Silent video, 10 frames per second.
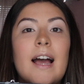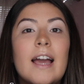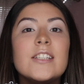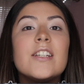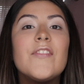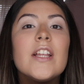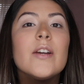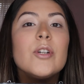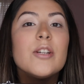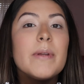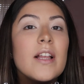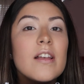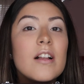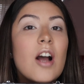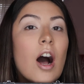I just feel like we should be a
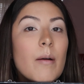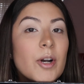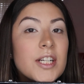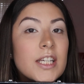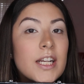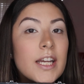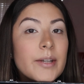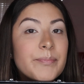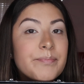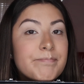little calmer today.